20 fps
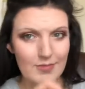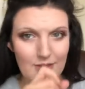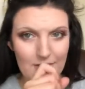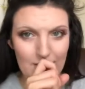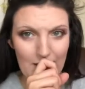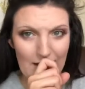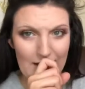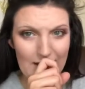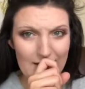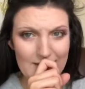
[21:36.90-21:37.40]

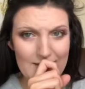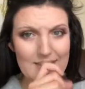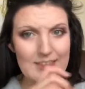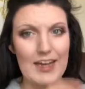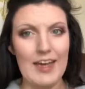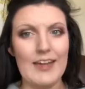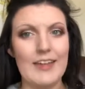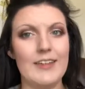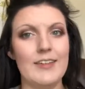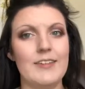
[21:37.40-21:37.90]
I got this
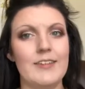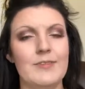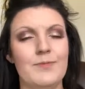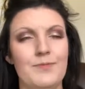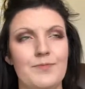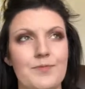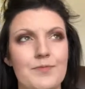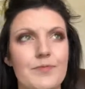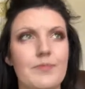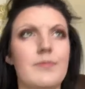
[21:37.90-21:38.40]
eye
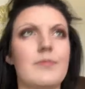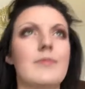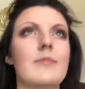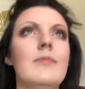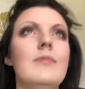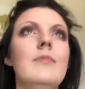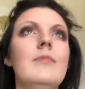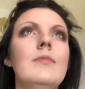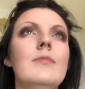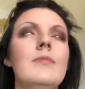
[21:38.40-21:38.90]

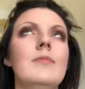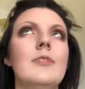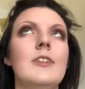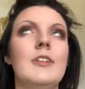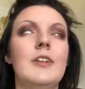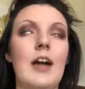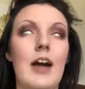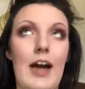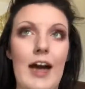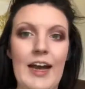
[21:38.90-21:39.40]

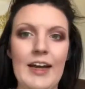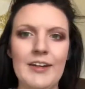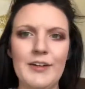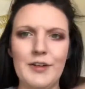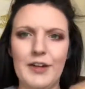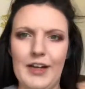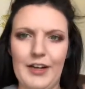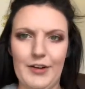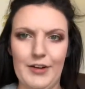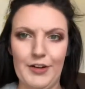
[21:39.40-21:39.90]

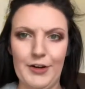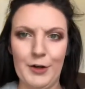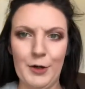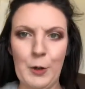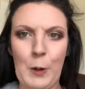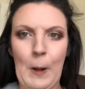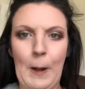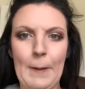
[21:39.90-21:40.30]
highlighter